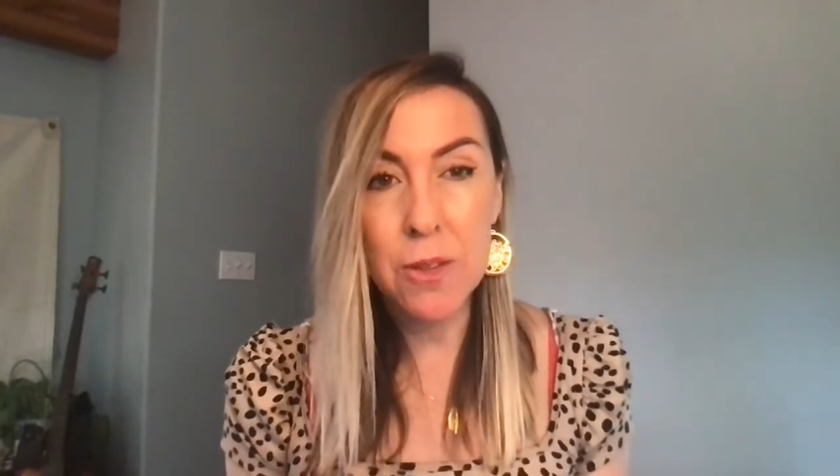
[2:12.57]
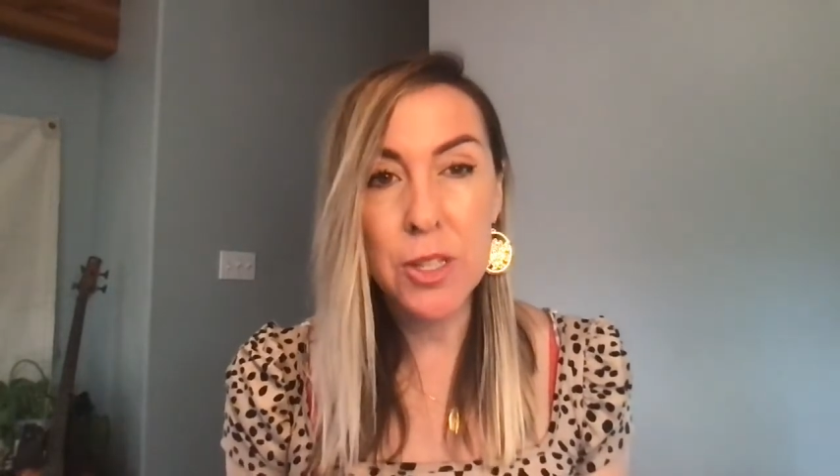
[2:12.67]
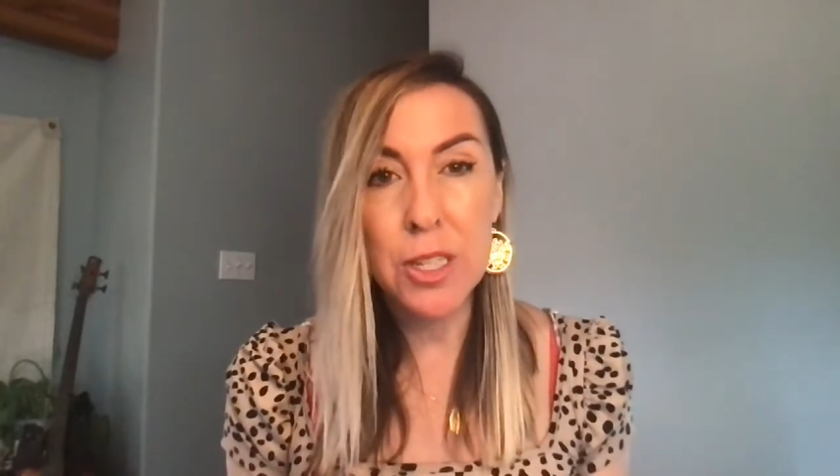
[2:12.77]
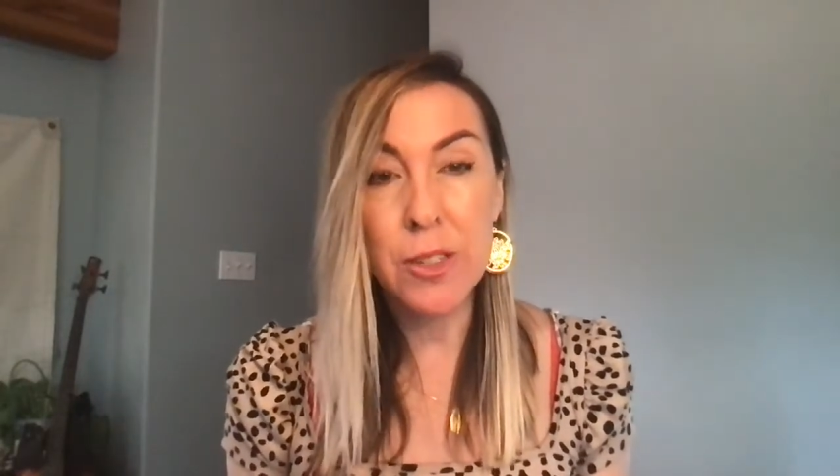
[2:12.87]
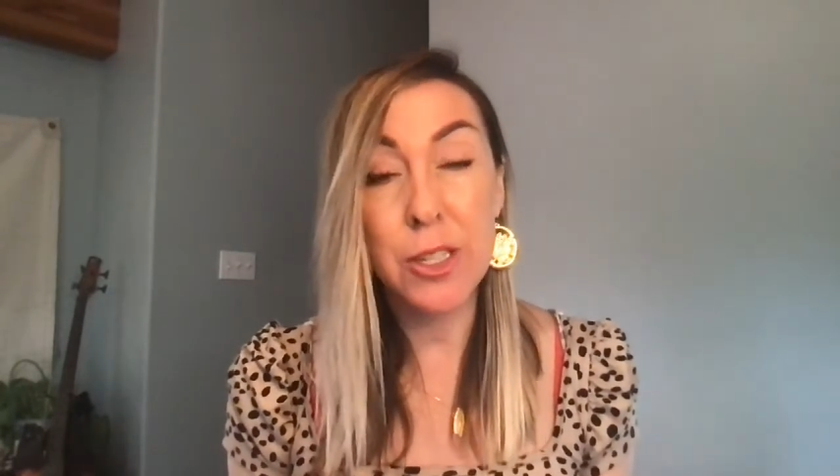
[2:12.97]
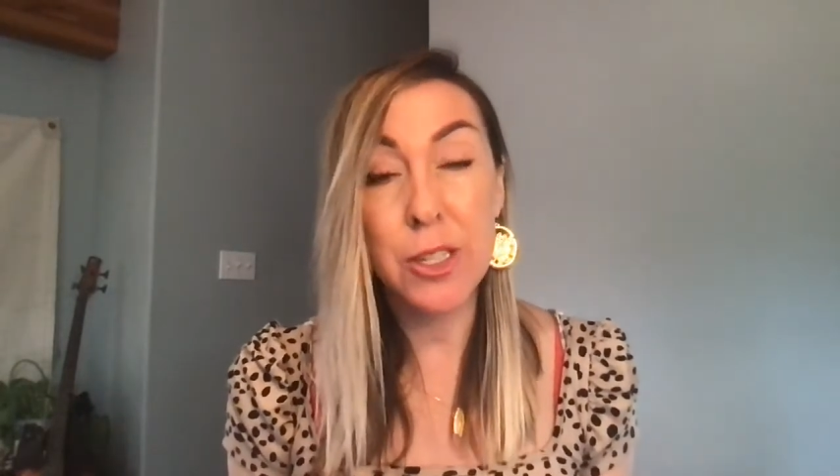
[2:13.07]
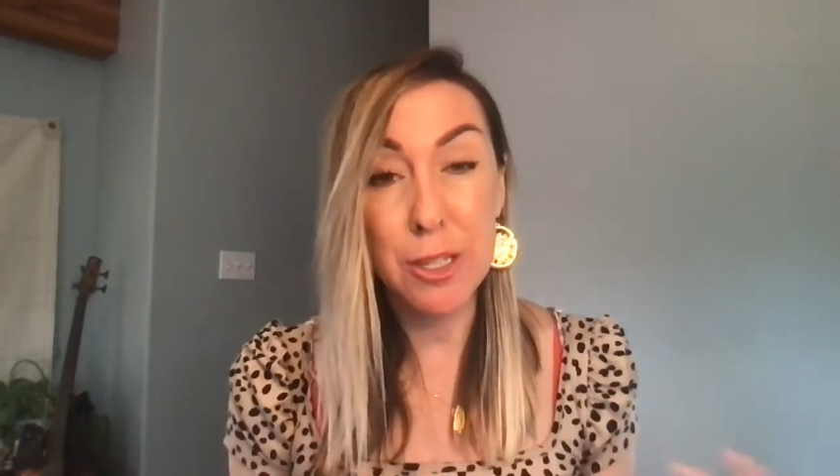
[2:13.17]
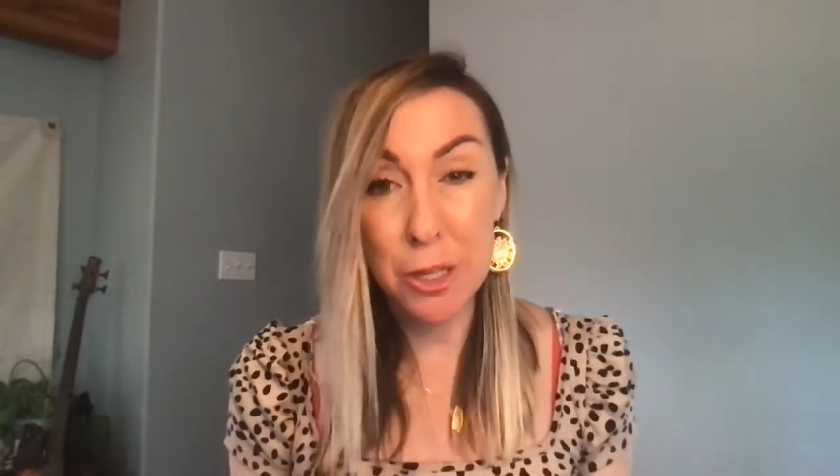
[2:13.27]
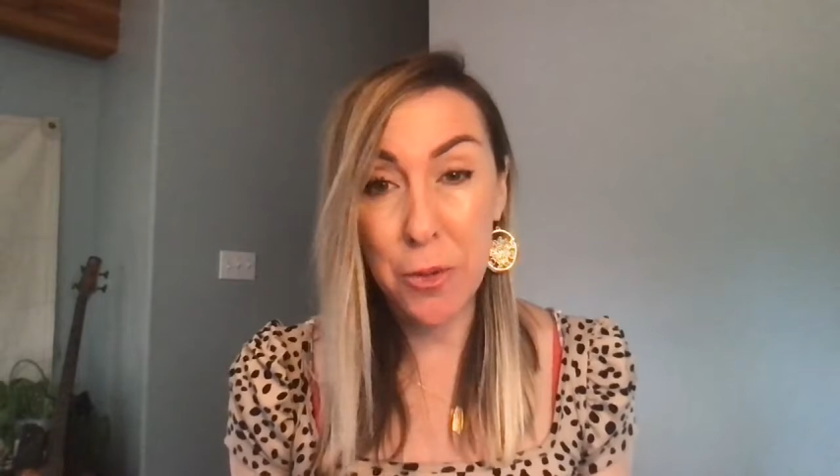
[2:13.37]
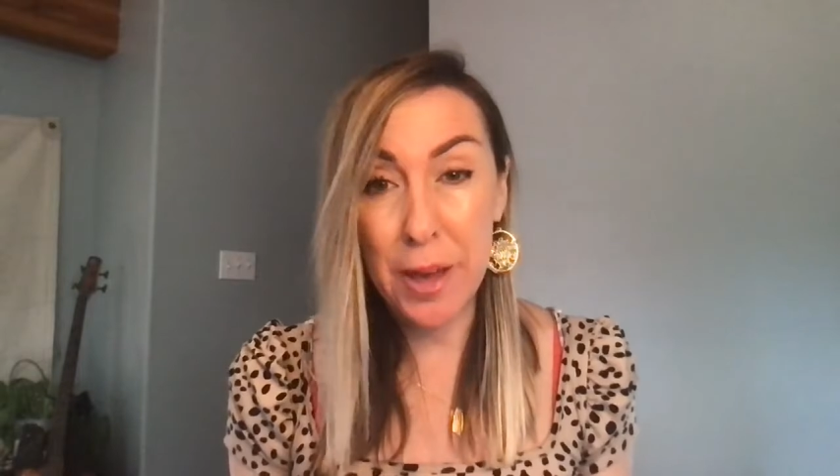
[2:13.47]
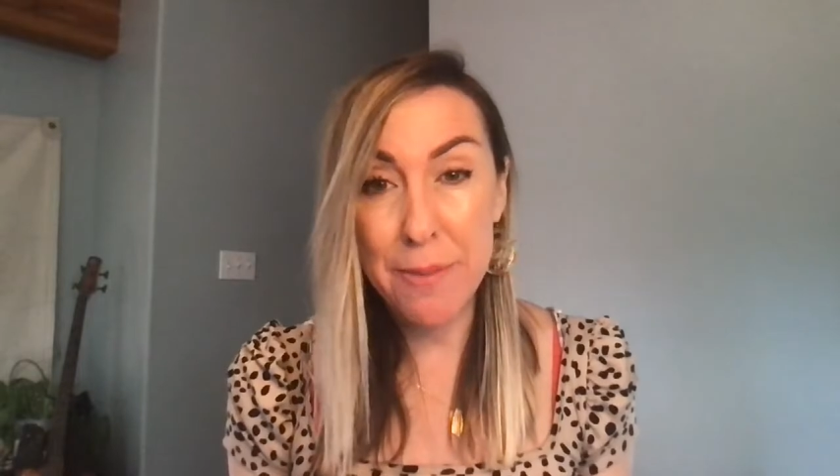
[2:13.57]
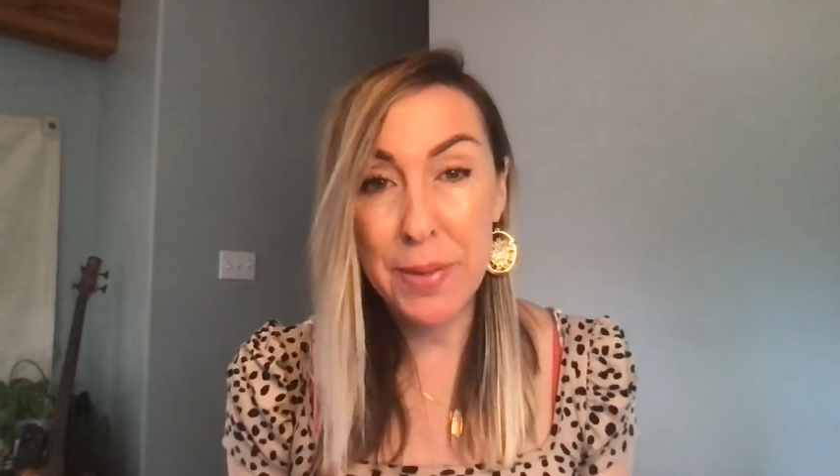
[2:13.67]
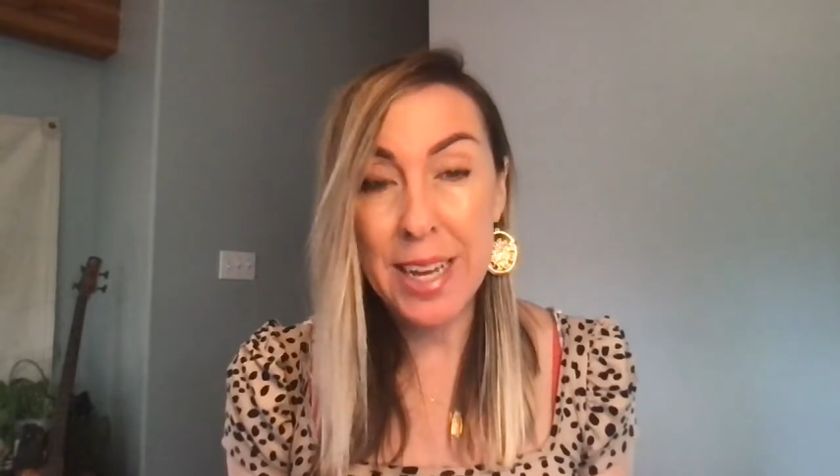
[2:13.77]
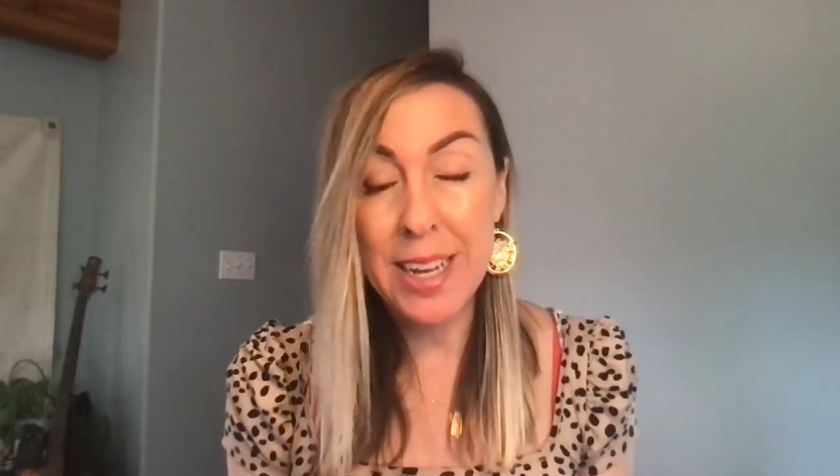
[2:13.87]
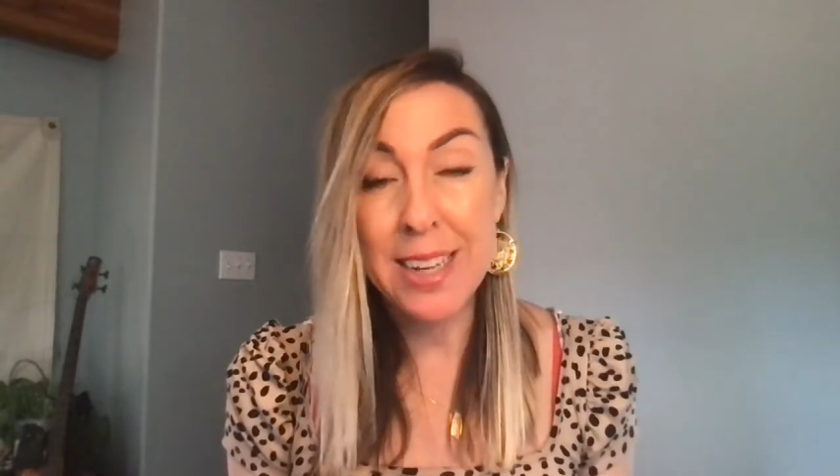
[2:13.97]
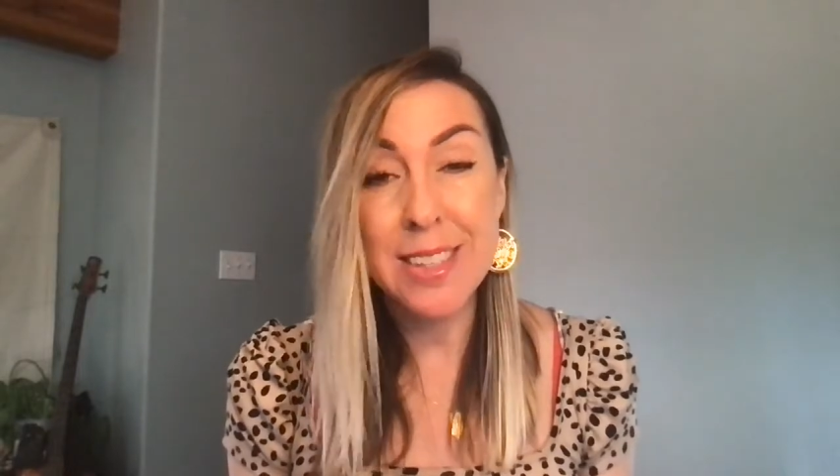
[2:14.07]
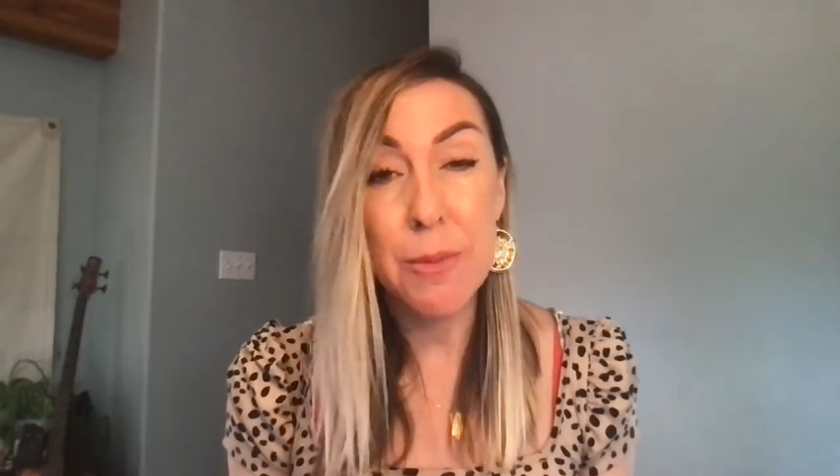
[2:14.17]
to do it because